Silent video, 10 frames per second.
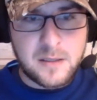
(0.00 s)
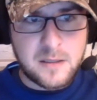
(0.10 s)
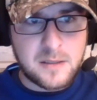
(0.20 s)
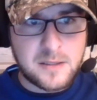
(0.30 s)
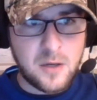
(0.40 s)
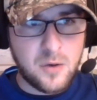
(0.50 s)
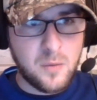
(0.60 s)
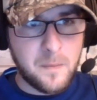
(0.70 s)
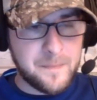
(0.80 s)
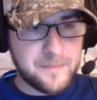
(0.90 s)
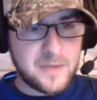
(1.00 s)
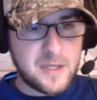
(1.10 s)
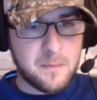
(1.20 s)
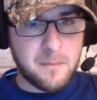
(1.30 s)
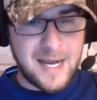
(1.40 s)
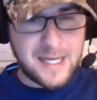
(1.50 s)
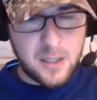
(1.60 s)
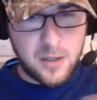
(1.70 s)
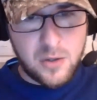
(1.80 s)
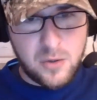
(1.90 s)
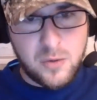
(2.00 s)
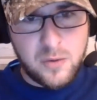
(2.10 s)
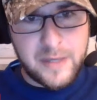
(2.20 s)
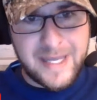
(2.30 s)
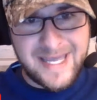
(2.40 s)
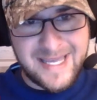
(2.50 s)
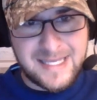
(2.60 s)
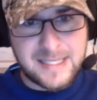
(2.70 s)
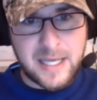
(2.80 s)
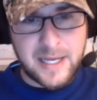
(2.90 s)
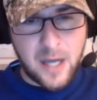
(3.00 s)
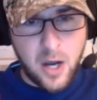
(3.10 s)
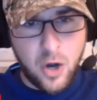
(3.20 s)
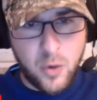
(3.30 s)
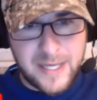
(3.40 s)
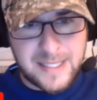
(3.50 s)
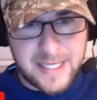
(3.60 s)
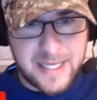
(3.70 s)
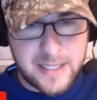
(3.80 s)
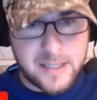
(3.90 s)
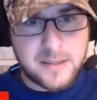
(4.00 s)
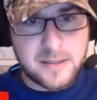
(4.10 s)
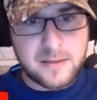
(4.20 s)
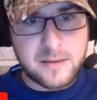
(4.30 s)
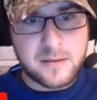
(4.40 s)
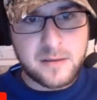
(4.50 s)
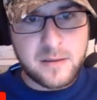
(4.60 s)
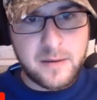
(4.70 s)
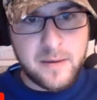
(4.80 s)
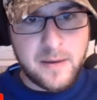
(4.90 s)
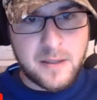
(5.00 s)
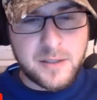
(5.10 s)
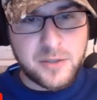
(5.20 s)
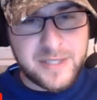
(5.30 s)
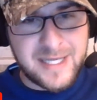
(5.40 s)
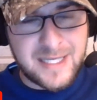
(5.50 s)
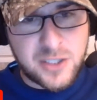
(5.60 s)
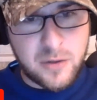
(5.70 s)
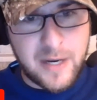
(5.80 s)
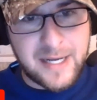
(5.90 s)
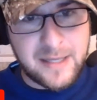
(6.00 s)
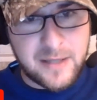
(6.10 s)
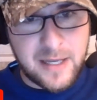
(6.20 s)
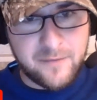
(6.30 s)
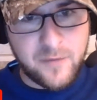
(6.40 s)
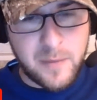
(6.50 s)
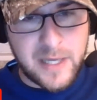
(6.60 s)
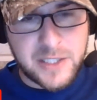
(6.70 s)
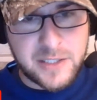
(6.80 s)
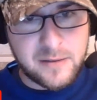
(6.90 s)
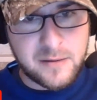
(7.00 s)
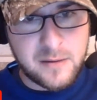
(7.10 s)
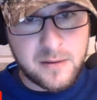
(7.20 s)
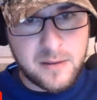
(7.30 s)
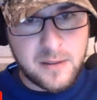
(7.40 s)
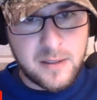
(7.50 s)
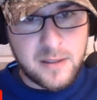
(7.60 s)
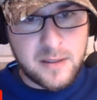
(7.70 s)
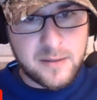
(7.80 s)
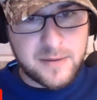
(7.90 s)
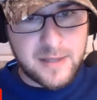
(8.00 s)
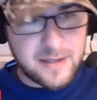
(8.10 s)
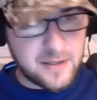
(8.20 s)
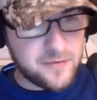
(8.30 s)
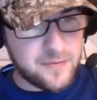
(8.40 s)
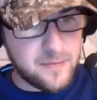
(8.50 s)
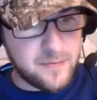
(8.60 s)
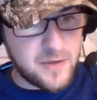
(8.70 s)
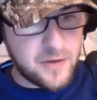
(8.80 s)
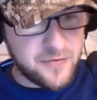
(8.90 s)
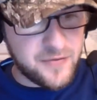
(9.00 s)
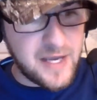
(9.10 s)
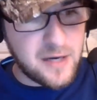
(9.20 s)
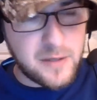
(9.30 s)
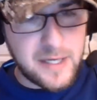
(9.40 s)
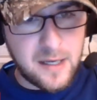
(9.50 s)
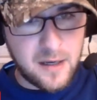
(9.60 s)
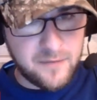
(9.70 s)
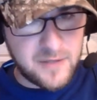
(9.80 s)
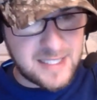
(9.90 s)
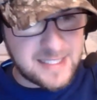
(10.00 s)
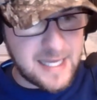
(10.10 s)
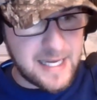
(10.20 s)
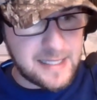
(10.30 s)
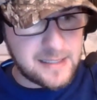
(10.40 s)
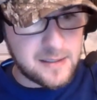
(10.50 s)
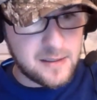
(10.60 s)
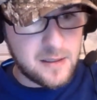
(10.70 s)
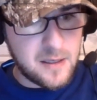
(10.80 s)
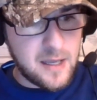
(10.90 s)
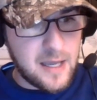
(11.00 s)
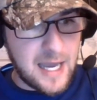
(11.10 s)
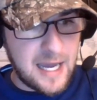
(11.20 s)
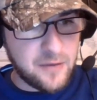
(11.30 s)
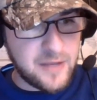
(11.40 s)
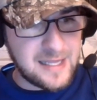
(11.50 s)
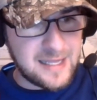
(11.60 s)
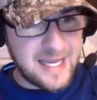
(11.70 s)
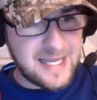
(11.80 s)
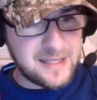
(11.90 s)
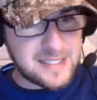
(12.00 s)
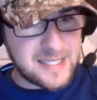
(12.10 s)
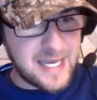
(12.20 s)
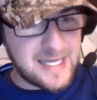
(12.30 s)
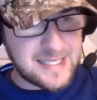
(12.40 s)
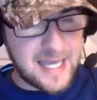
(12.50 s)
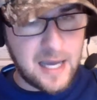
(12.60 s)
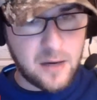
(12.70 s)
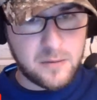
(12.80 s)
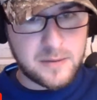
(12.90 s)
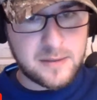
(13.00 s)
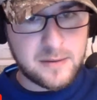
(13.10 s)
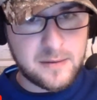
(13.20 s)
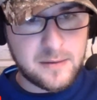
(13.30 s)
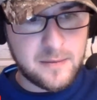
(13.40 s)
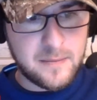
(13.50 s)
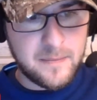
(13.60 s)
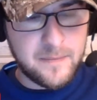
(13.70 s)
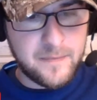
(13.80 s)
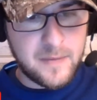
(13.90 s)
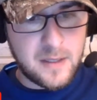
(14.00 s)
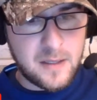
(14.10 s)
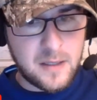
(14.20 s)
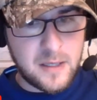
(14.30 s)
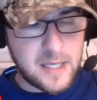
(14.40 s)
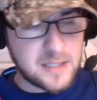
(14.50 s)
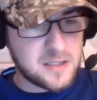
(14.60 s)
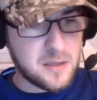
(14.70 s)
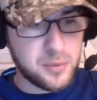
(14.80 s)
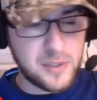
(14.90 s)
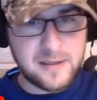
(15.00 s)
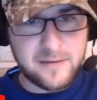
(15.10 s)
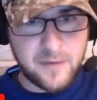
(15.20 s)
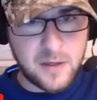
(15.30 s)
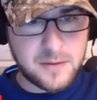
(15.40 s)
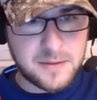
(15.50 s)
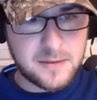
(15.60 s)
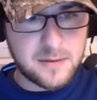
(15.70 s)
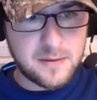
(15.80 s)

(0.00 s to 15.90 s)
So my goal is and always is to discredit the information that the theory of the state, how they laid this case out, is completely false.